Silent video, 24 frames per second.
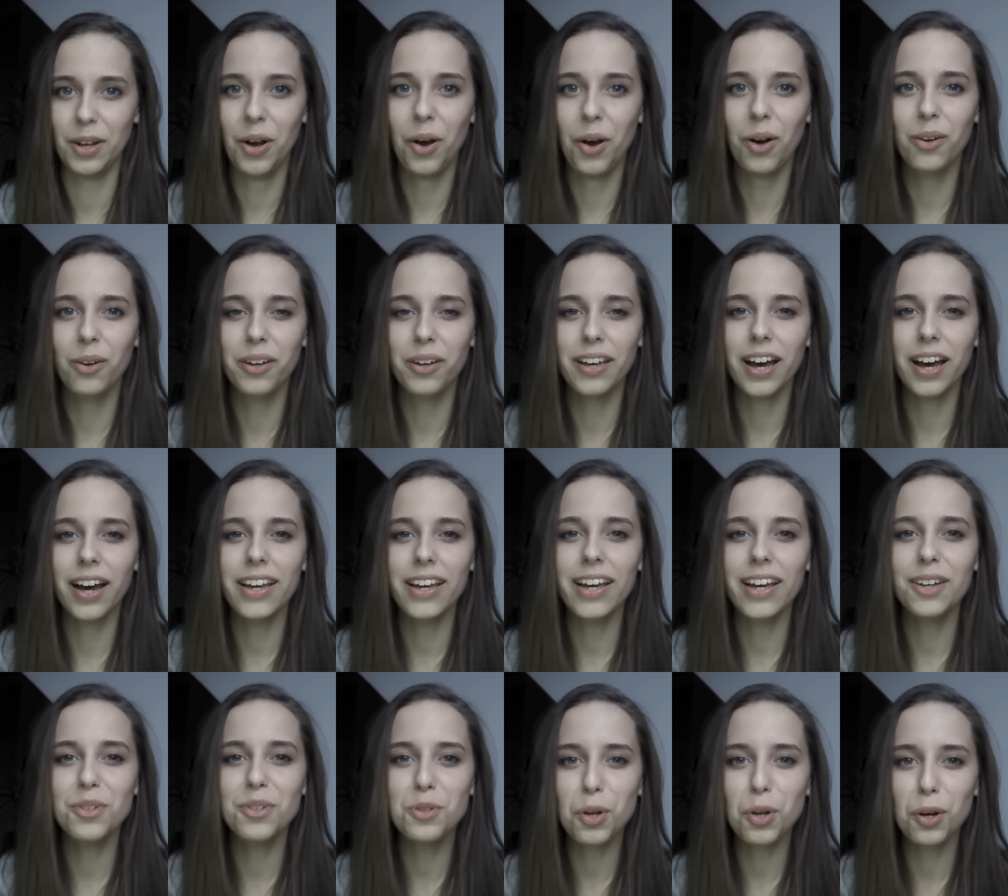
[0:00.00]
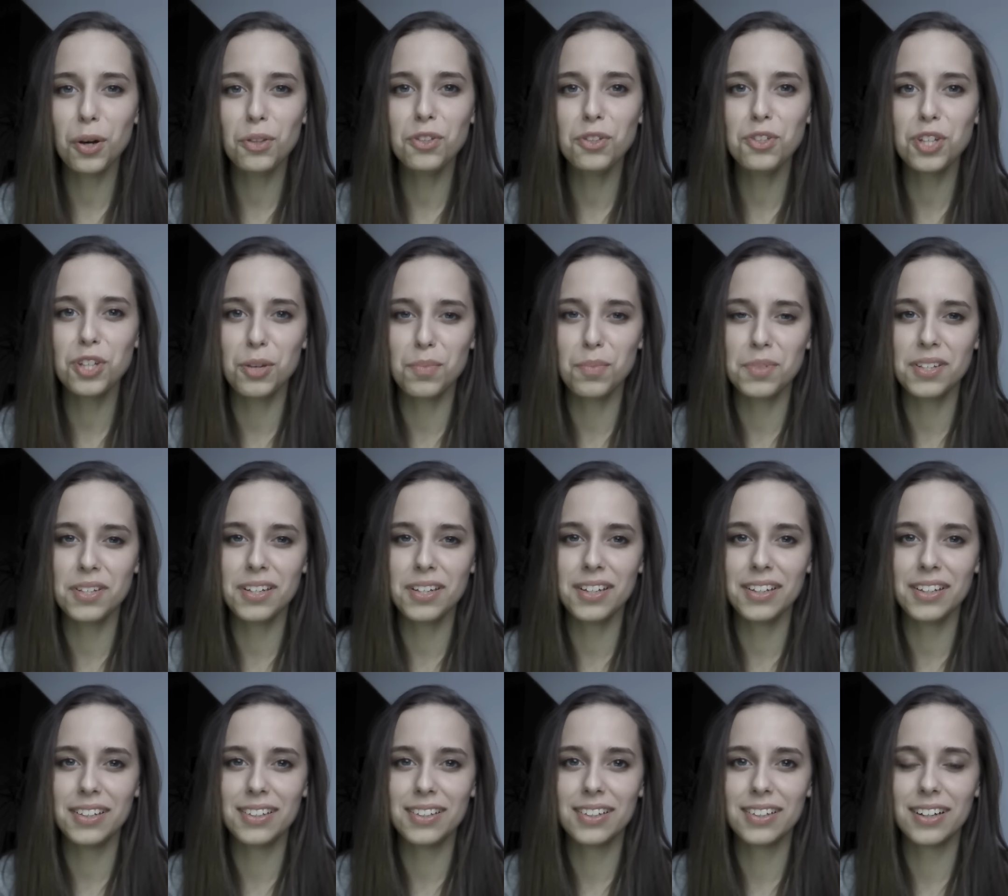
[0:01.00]
Okay, I adored
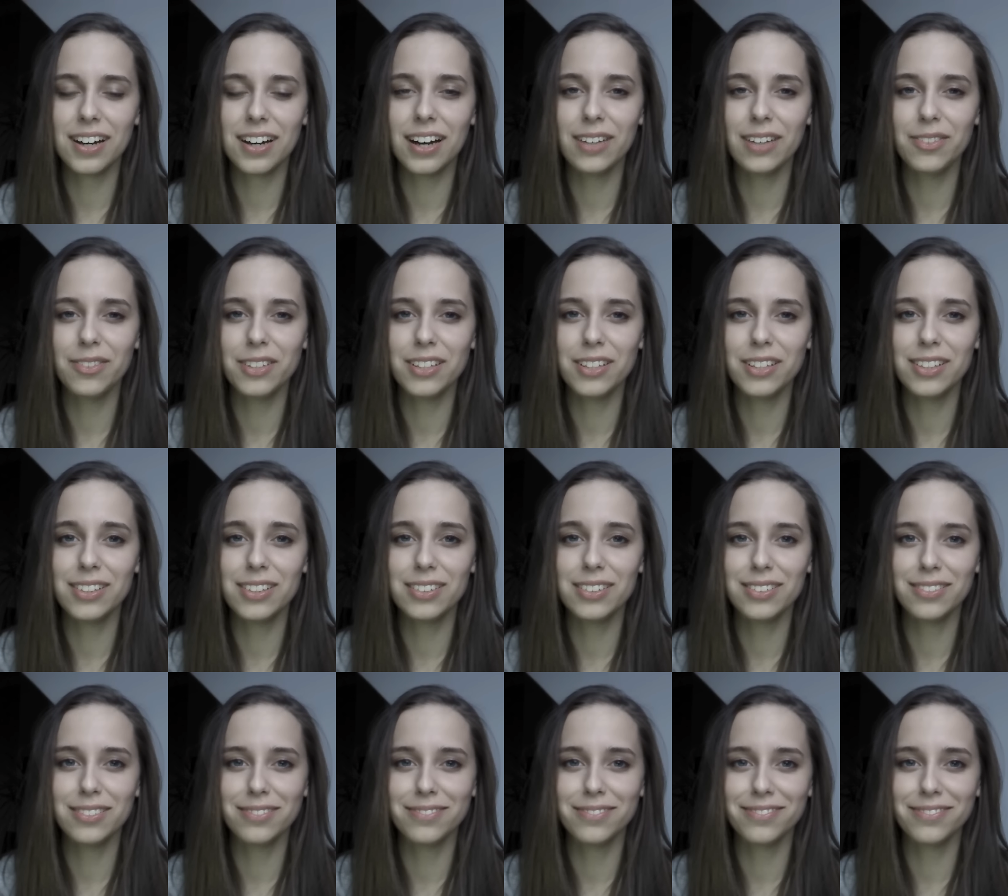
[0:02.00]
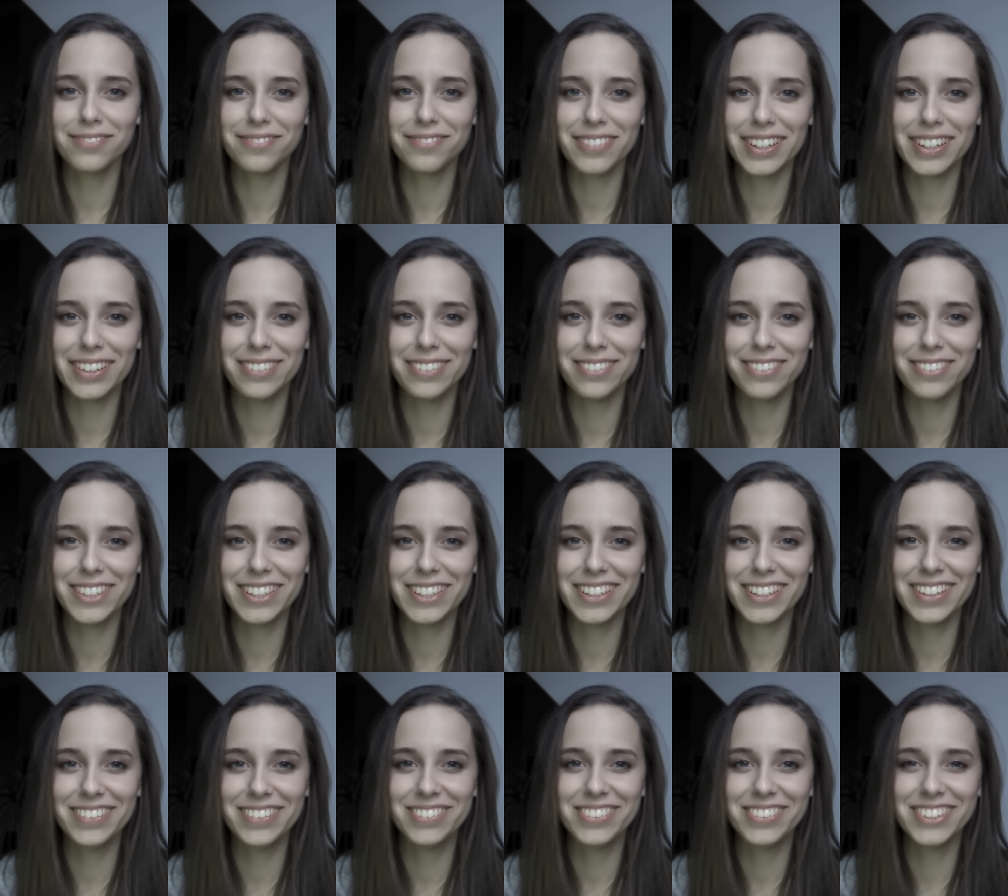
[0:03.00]
Gypsy. I've seen it 5
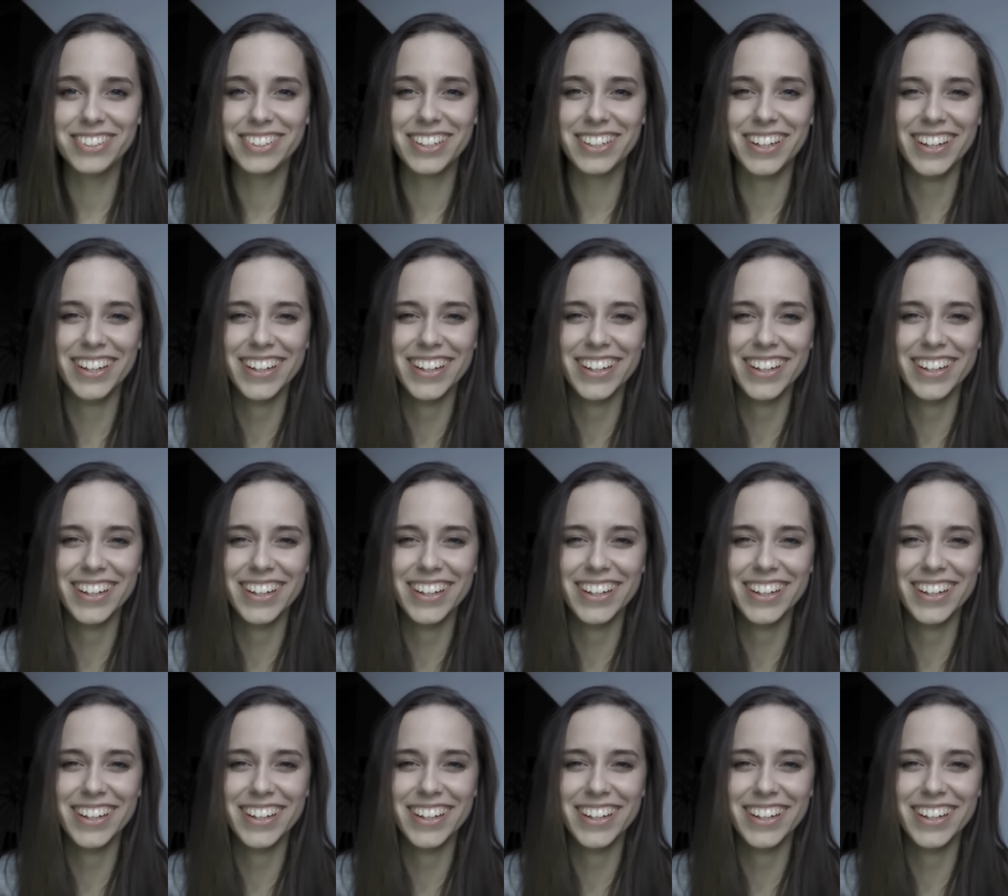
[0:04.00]
times.